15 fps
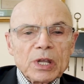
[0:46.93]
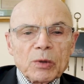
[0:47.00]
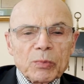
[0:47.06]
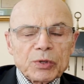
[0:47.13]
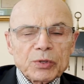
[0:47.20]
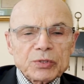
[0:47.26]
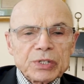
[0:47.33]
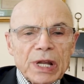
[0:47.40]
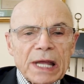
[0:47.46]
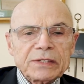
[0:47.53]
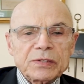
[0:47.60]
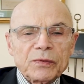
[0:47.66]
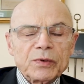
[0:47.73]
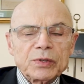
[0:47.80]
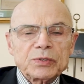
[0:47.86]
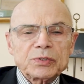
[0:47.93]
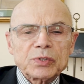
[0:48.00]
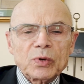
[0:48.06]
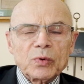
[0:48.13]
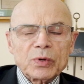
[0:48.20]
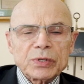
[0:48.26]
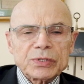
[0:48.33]
but there's lots of good
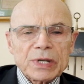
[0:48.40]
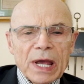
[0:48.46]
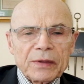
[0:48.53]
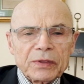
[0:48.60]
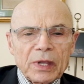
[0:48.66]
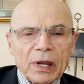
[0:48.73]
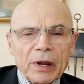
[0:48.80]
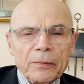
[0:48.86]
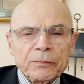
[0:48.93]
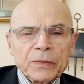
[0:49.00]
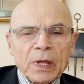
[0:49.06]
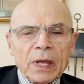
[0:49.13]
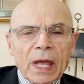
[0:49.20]
scores out there